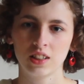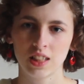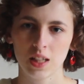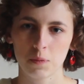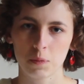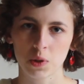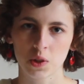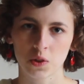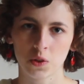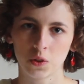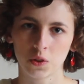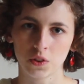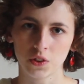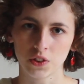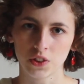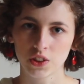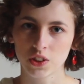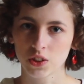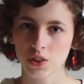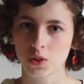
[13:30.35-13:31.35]

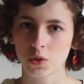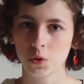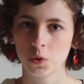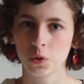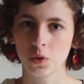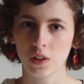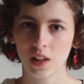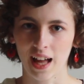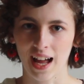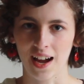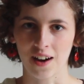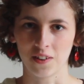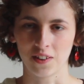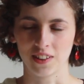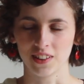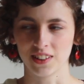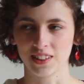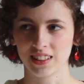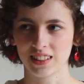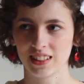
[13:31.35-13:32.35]
typical school
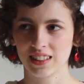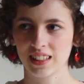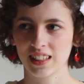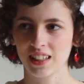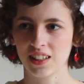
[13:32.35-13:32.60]
hours.